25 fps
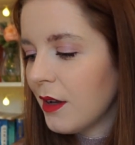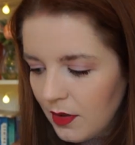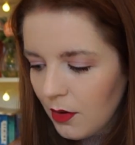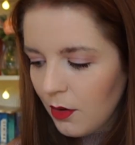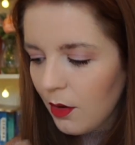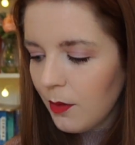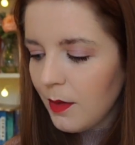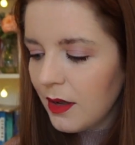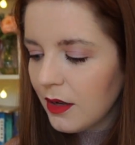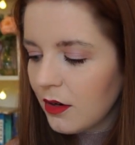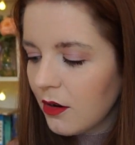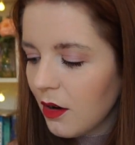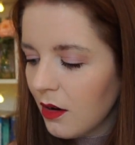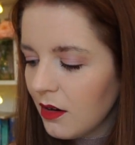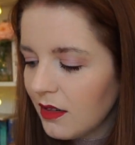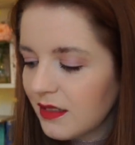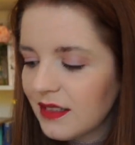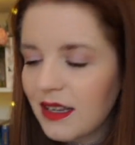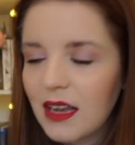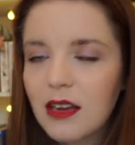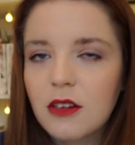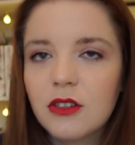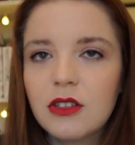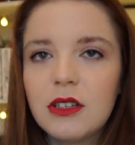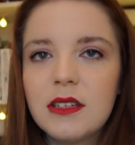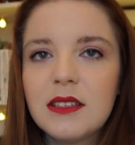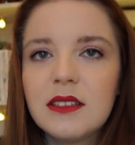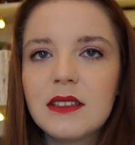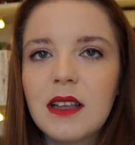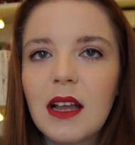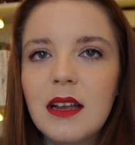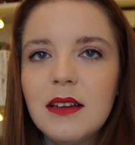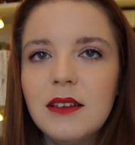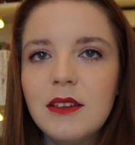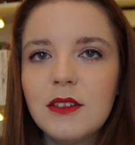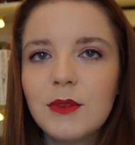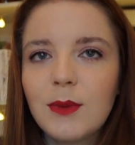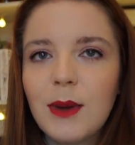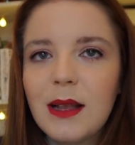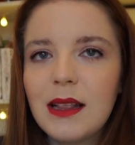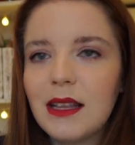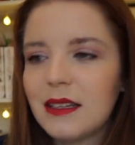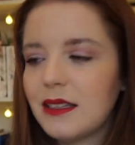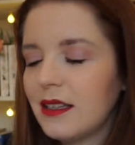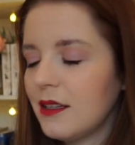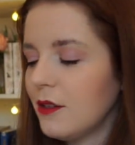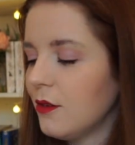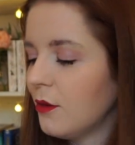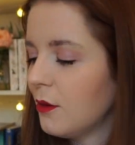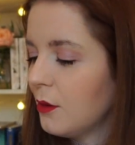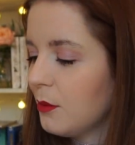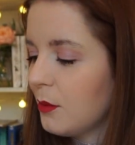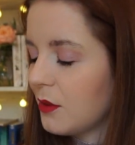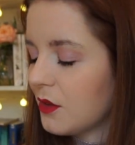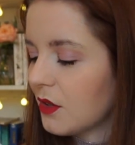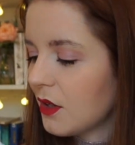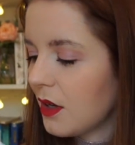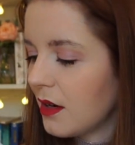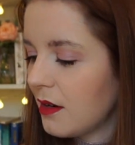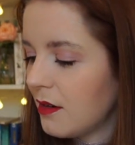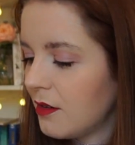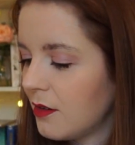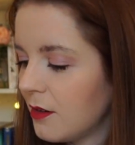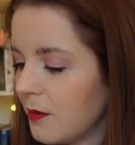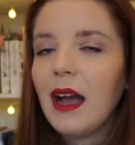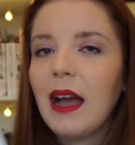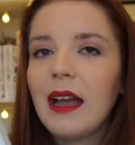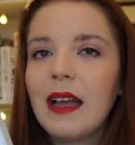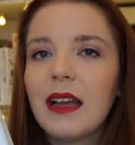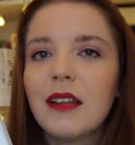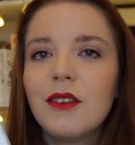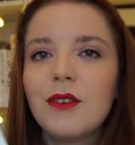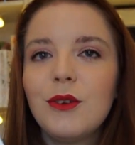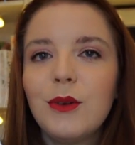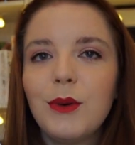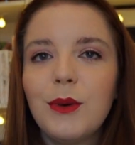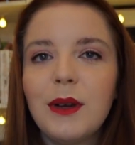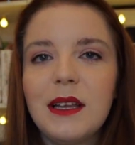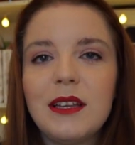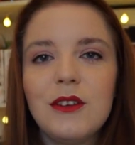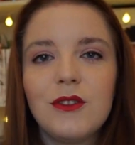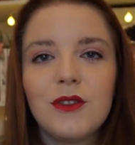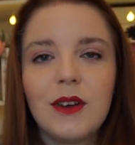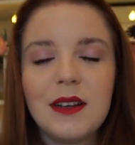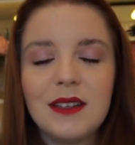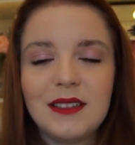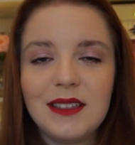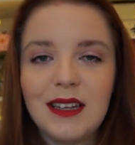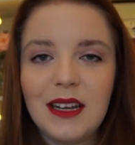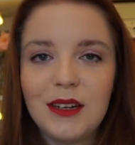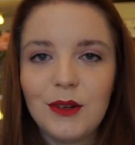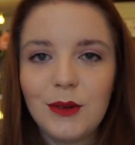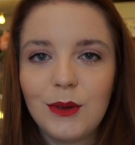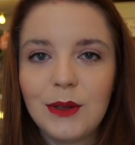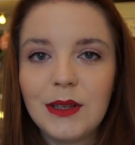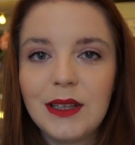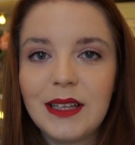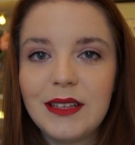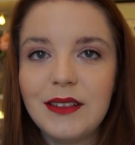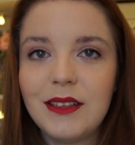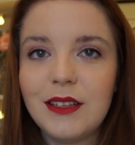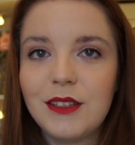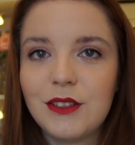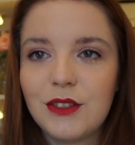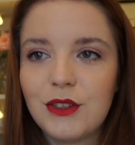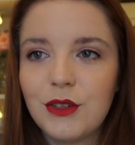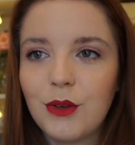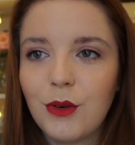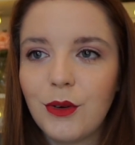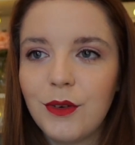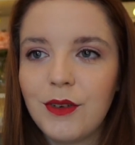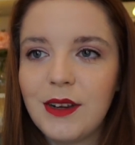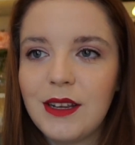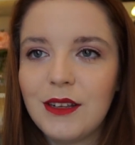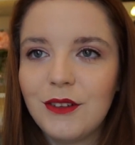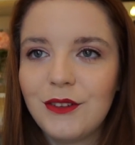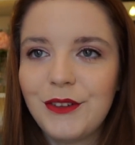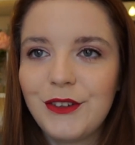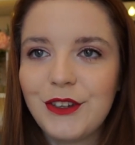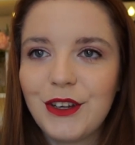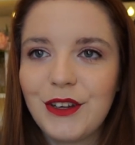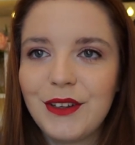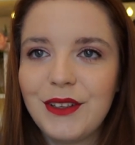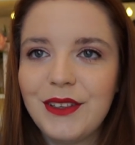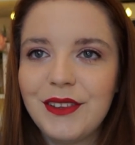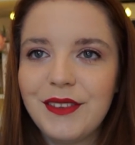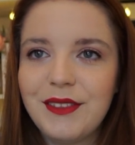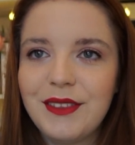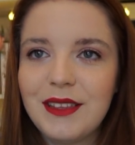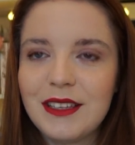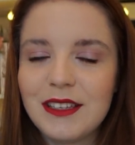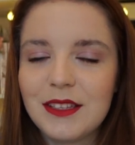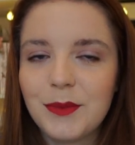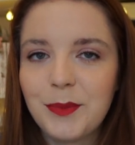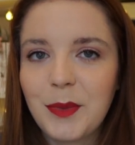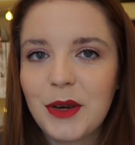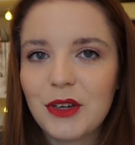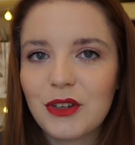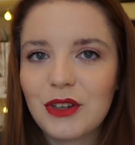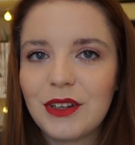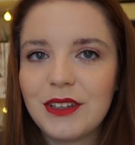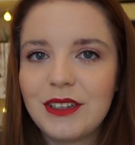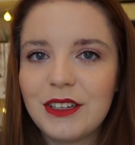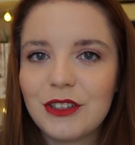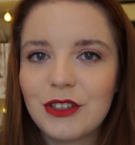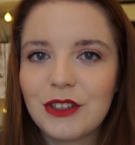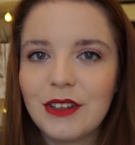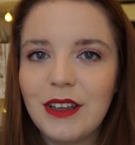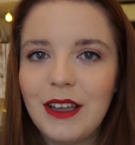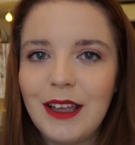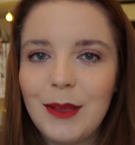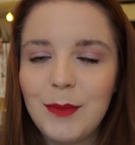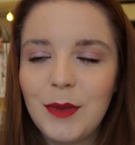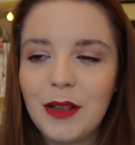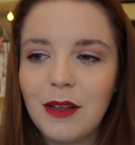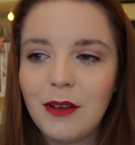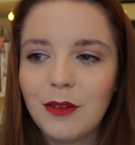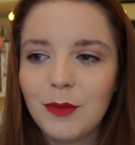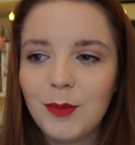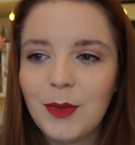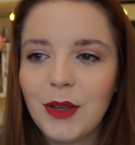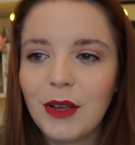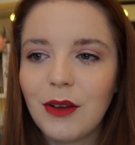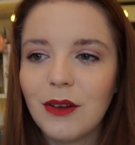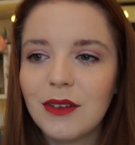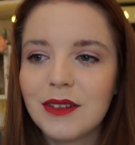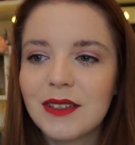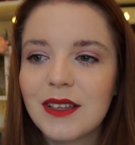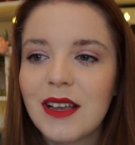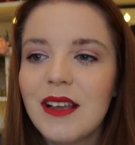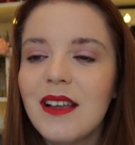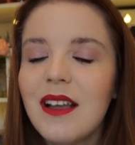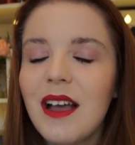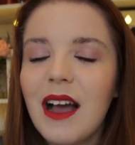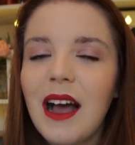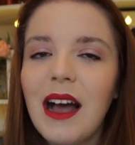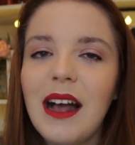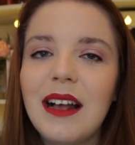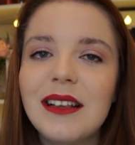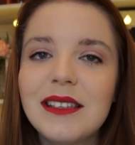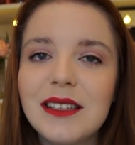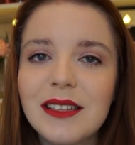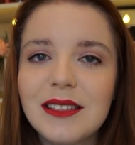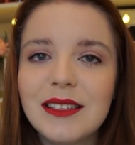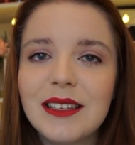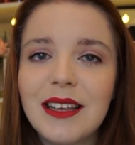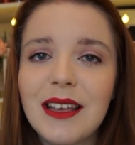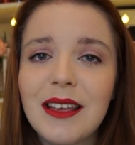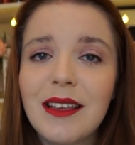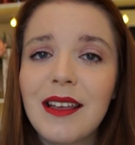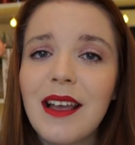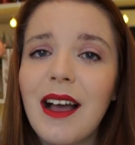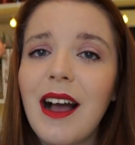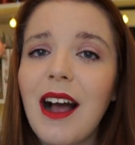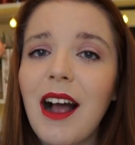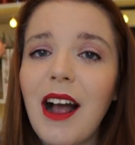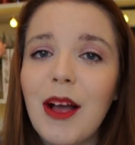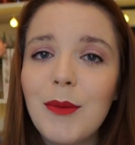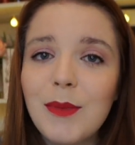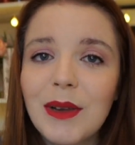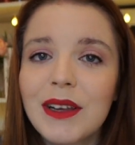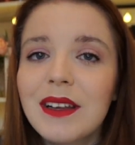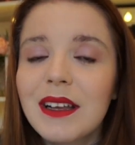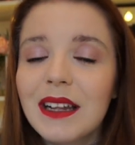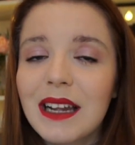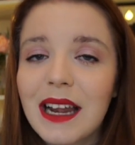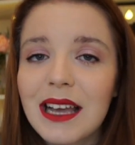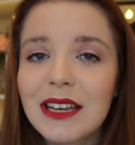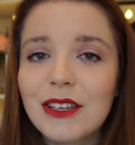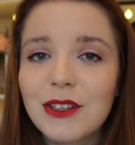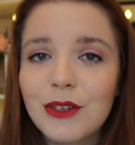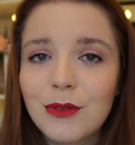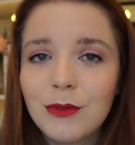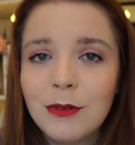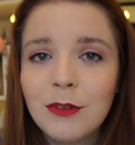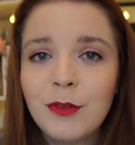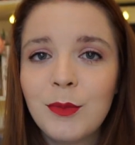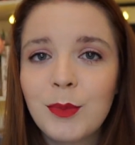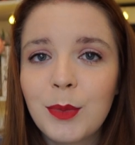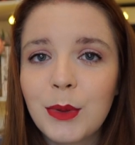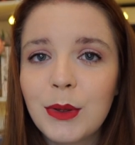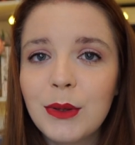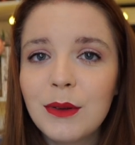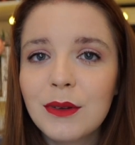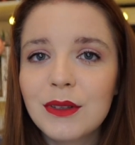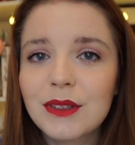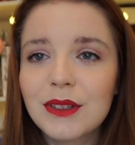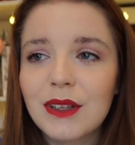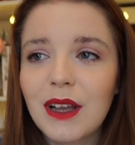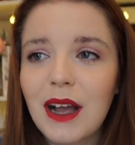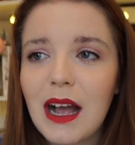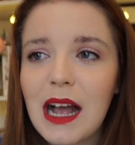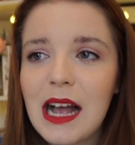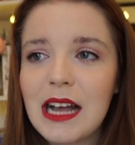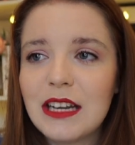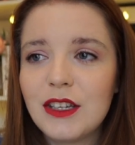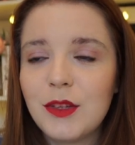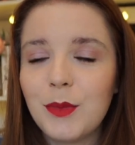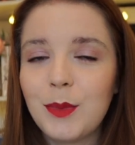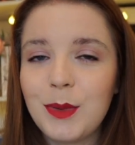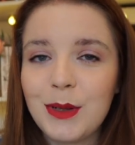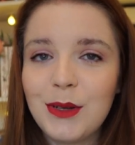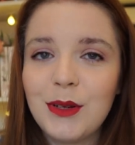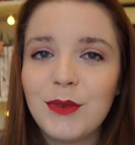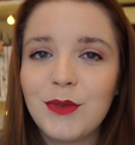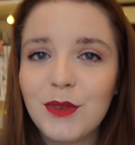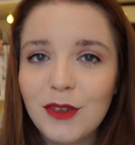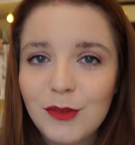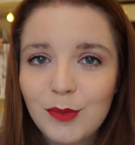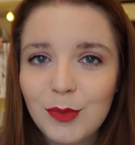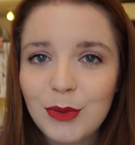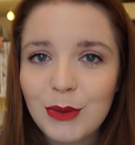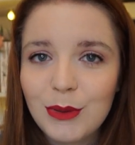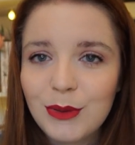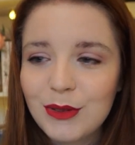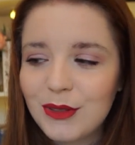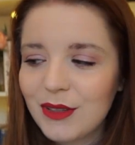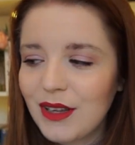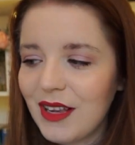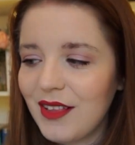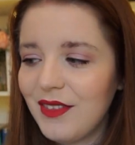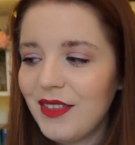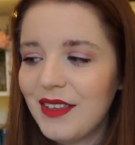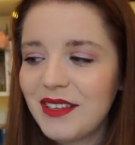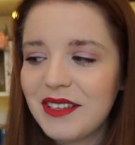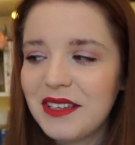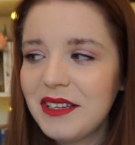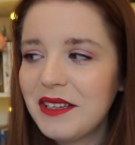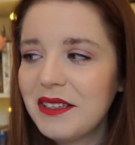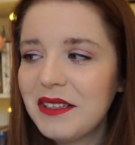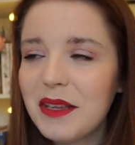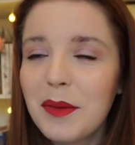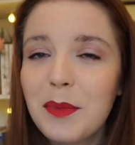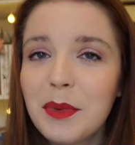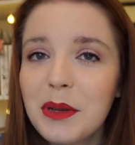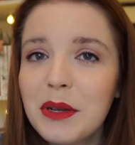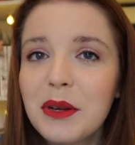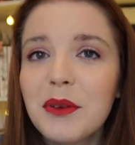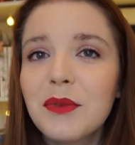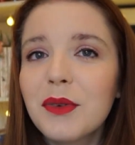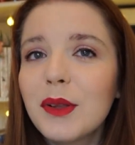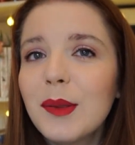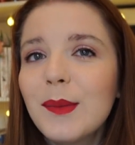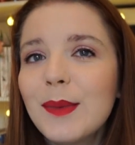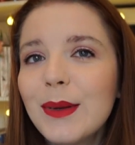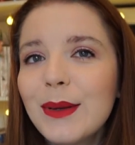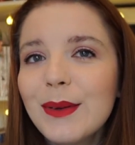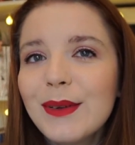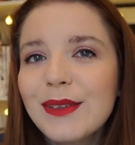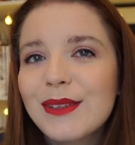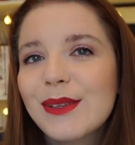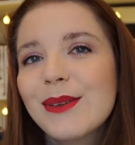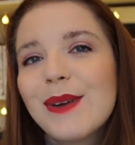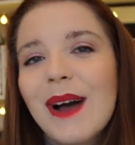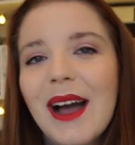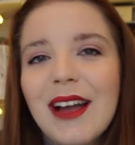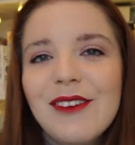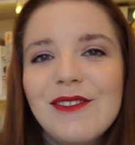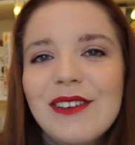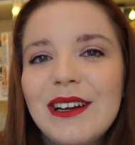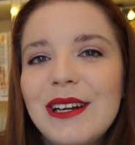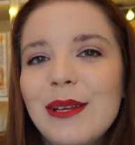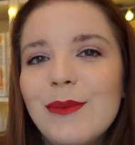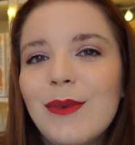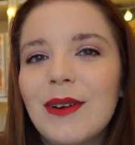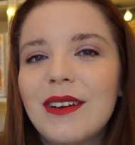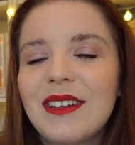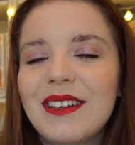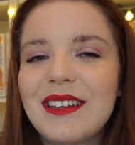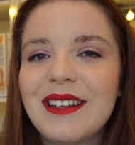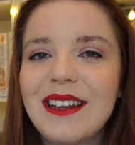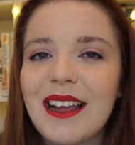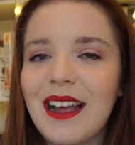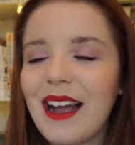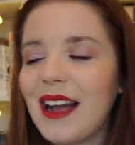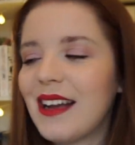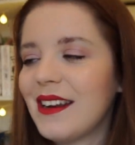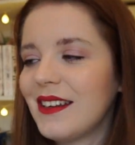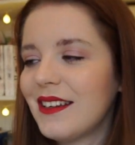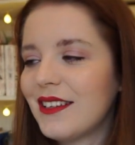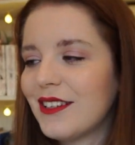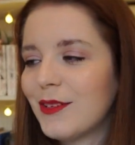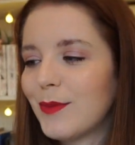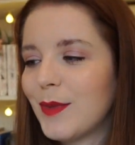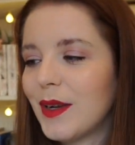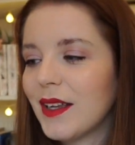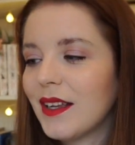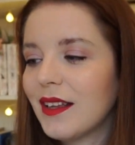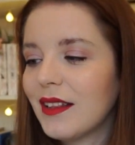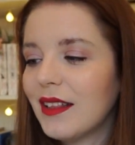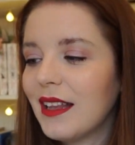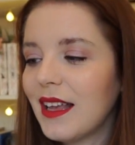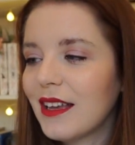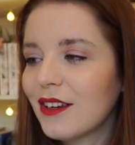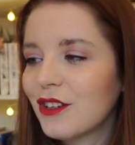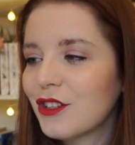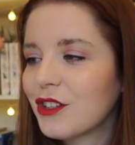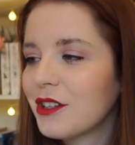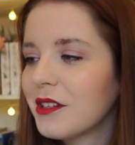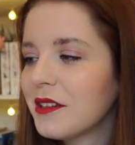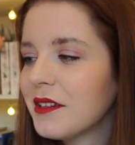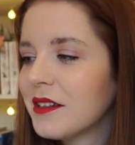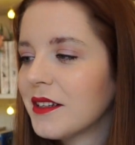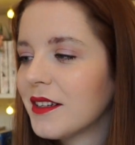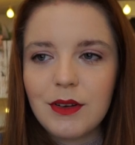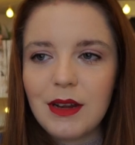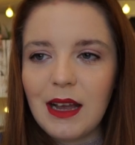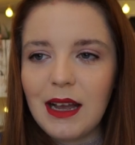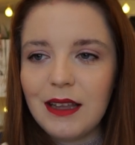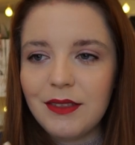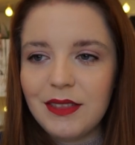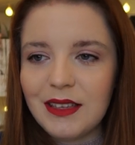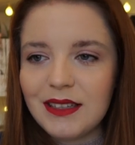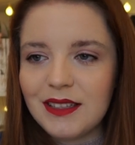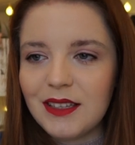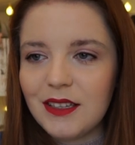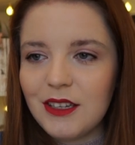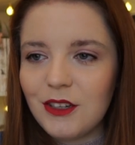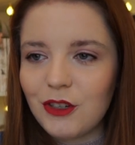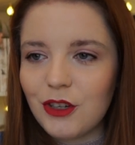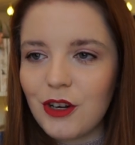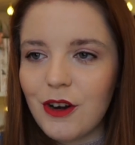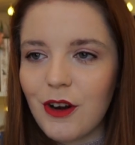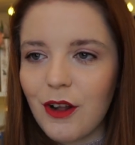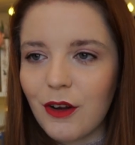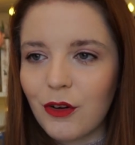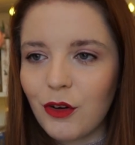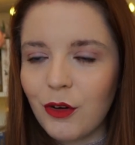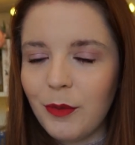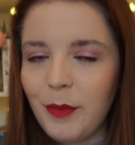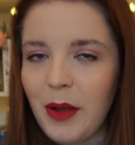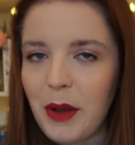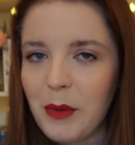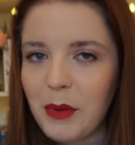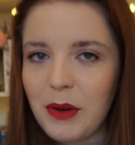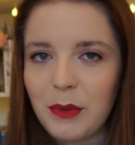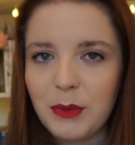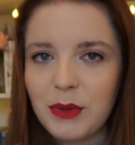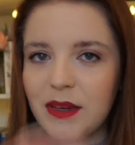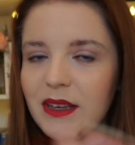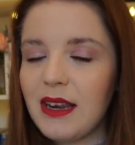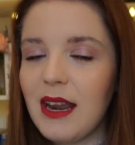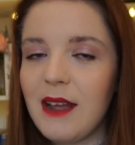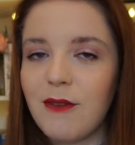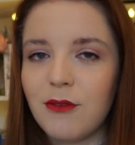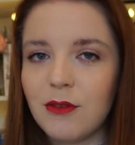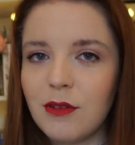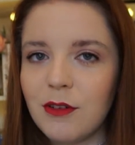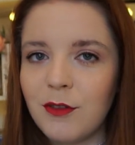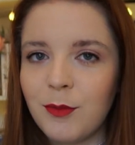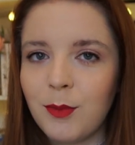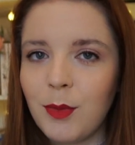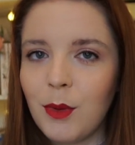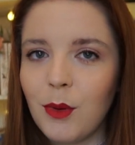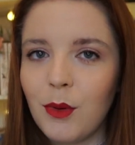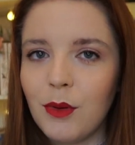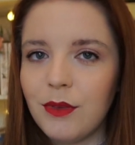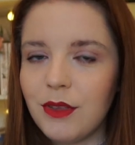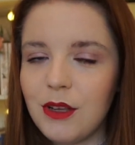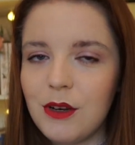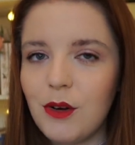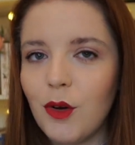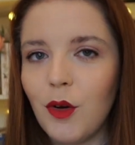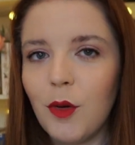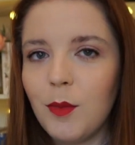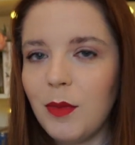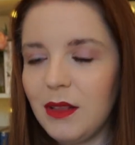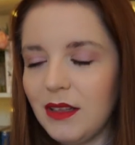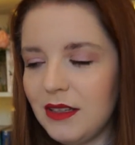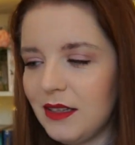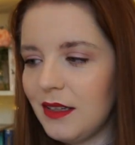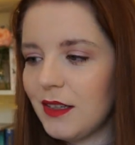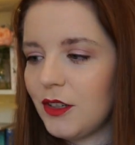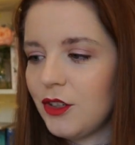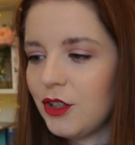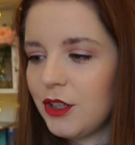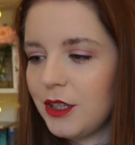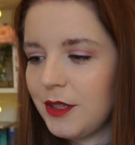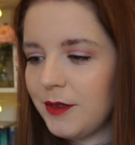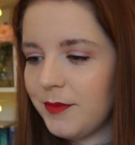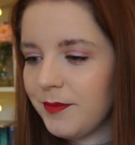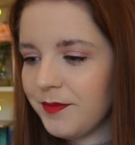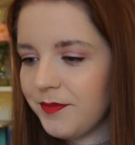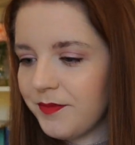Oh my god, it's actually signed as well. I didn't know it was signed. I had no interest at all in this story until this special edition came along because, as I say, I'm a collector of books and beautiful books, and this is a beautiful book, so I really wanted to add it to my collection. Had this edition not come out, I would never have bought the normal edition.